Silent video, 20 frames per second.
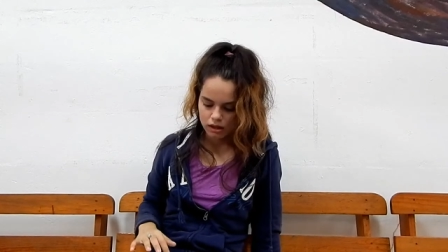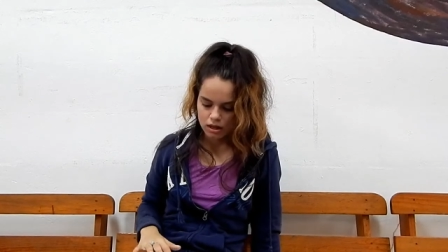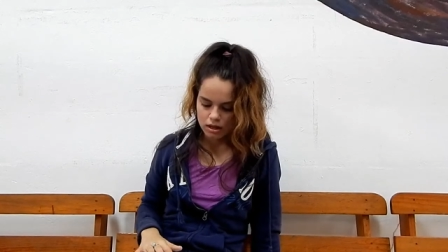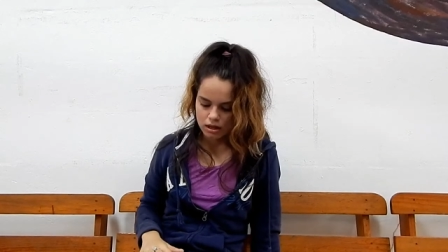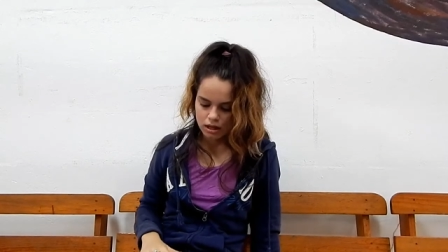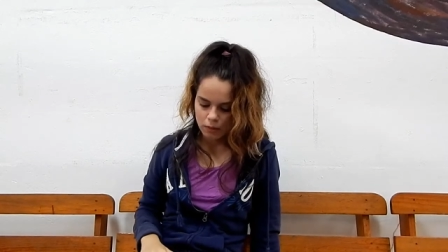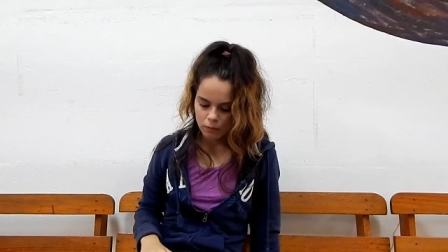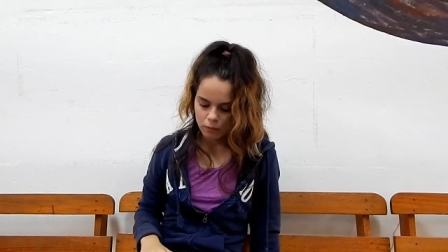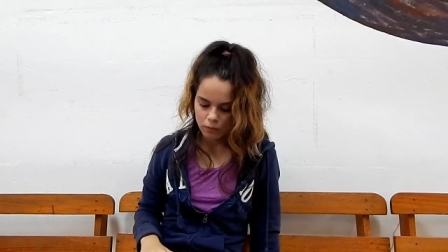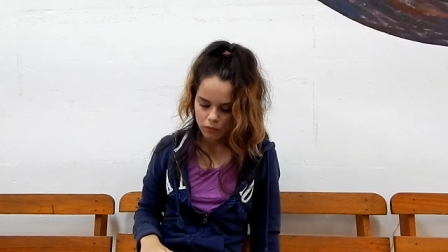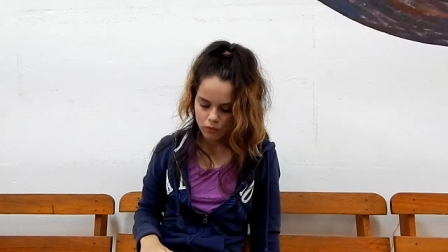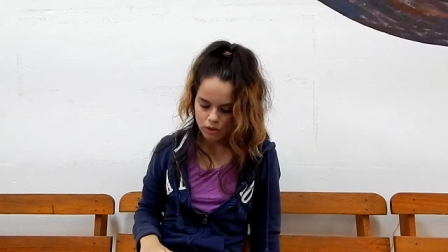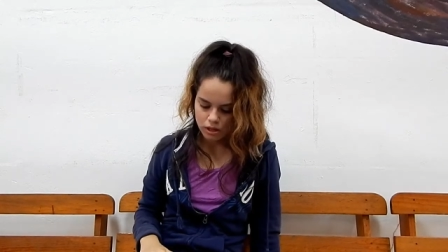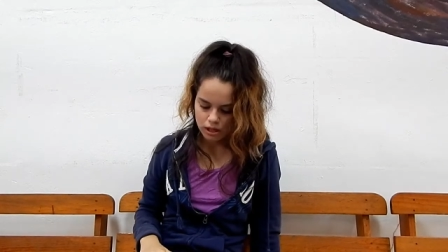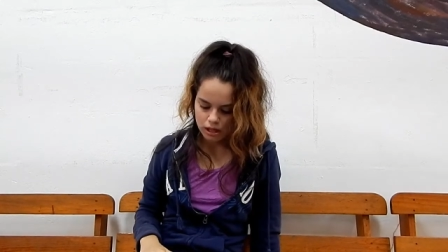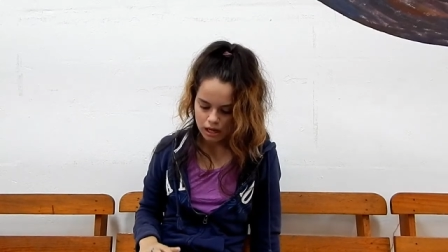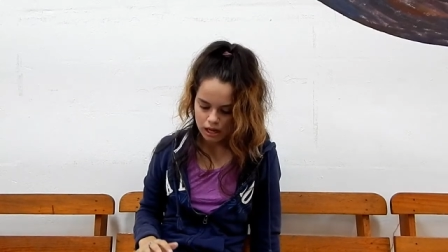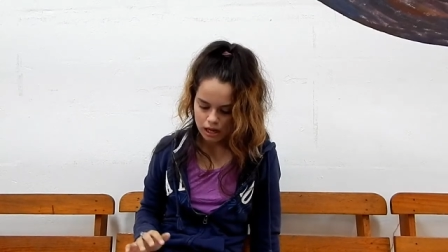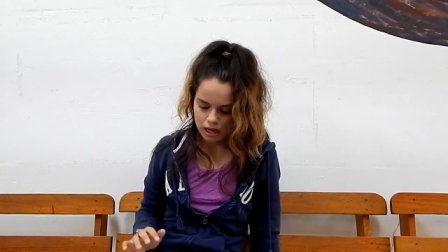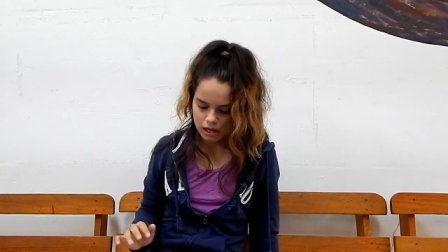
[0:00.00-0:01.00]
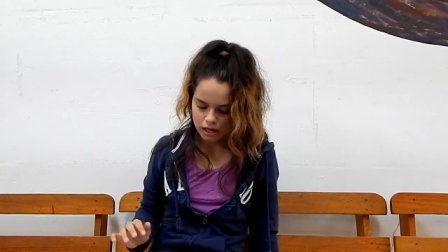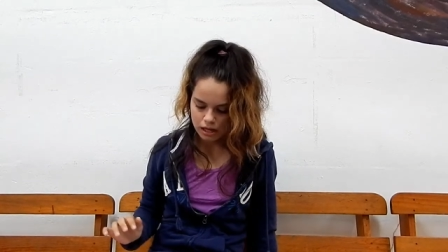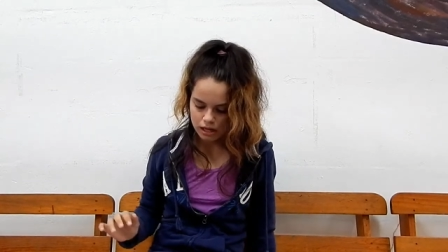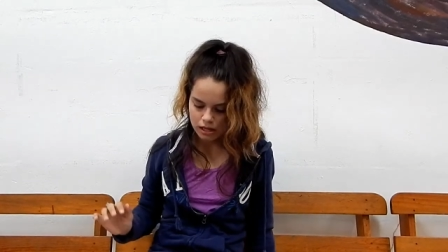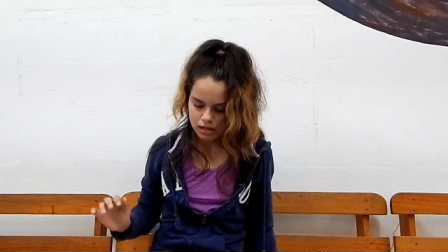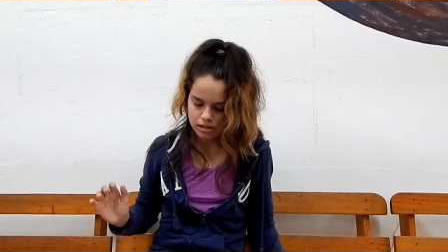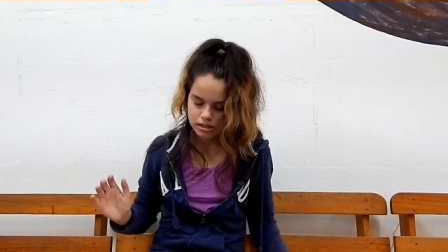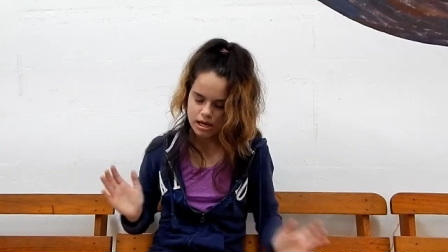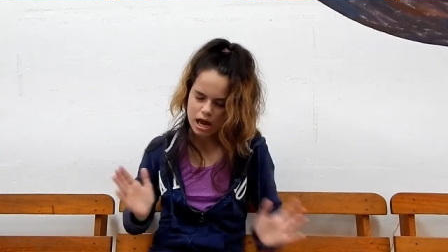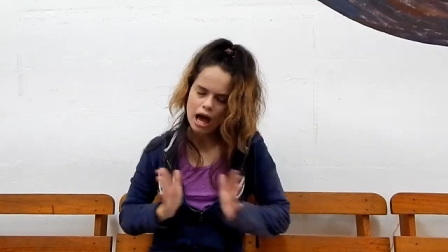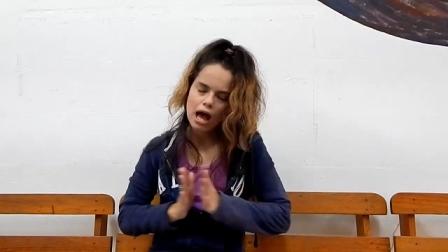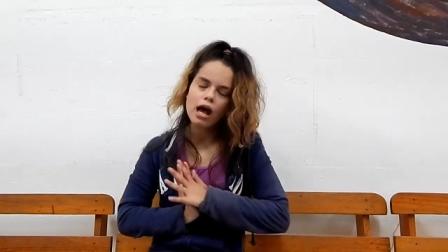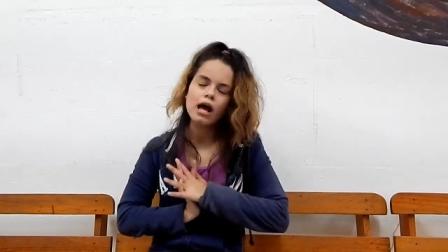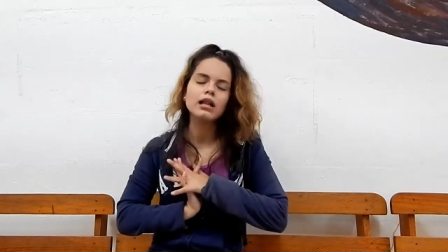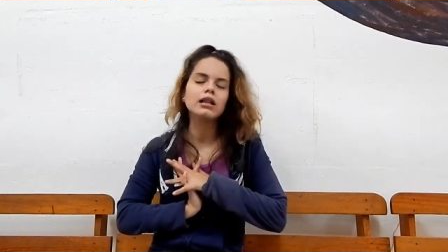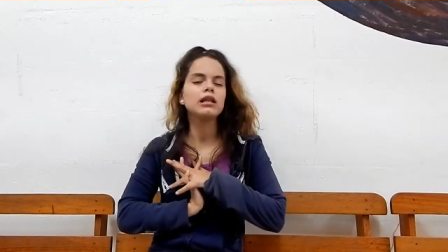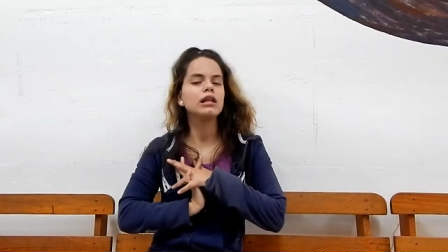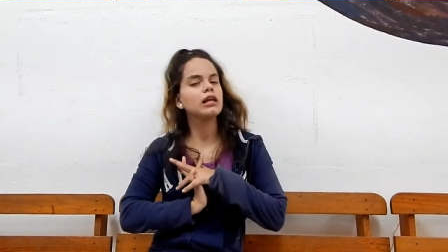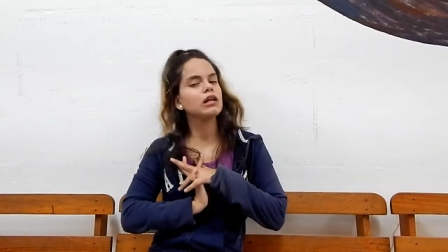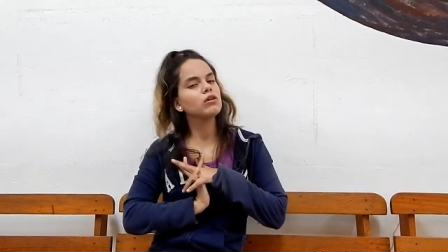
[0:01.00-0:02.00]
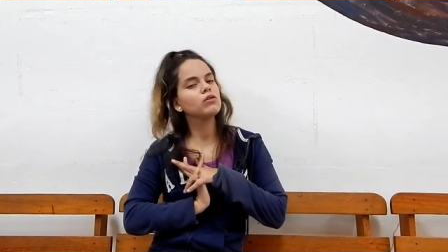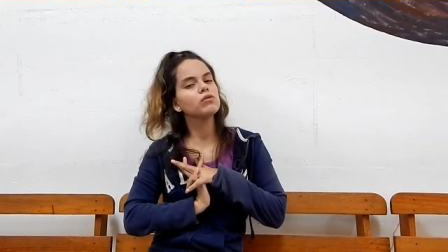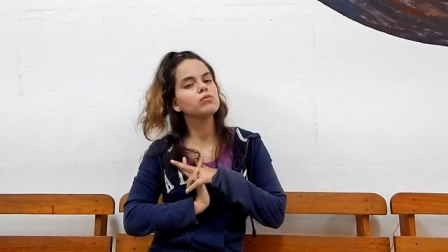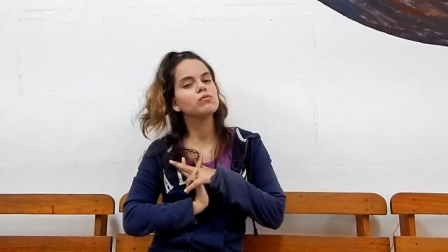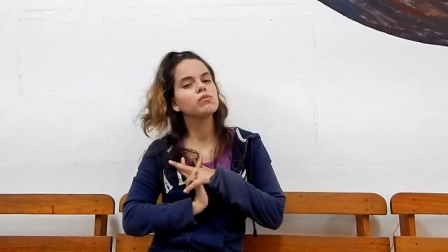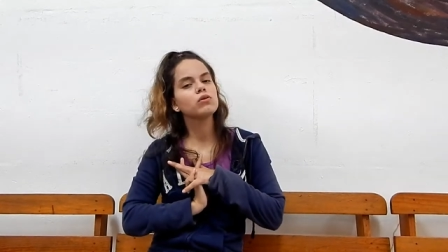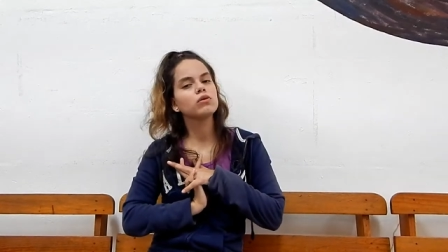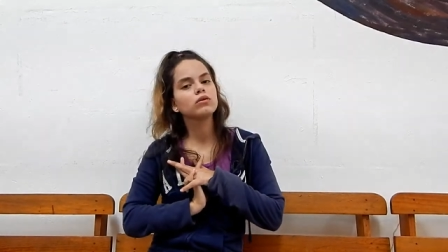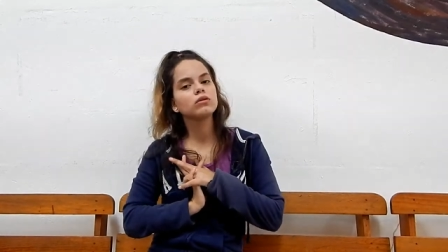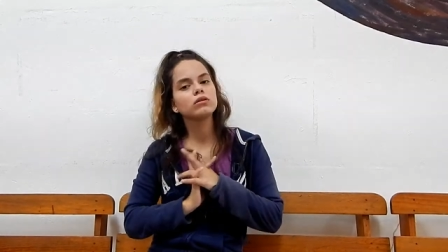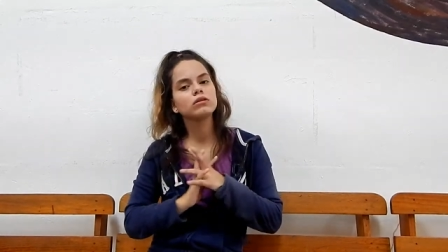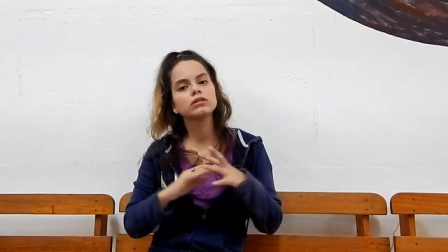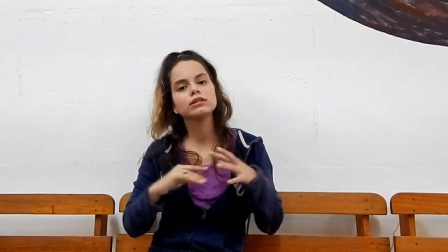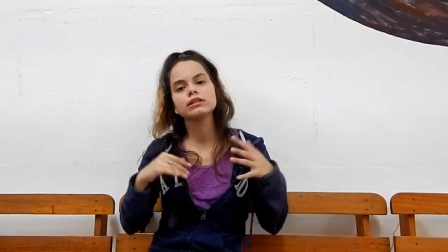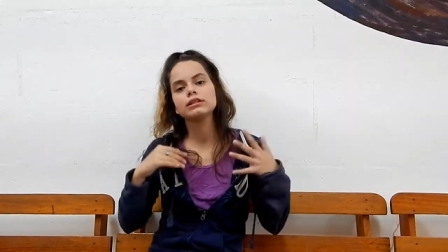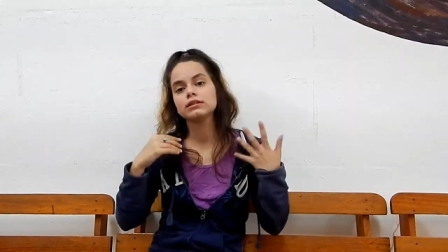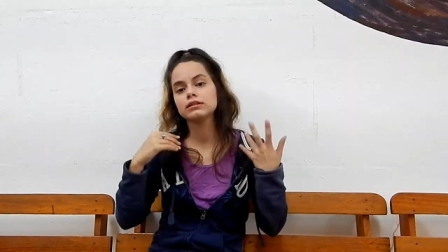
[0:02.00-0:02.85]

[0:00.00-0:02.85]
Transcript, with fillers: The book is a little more.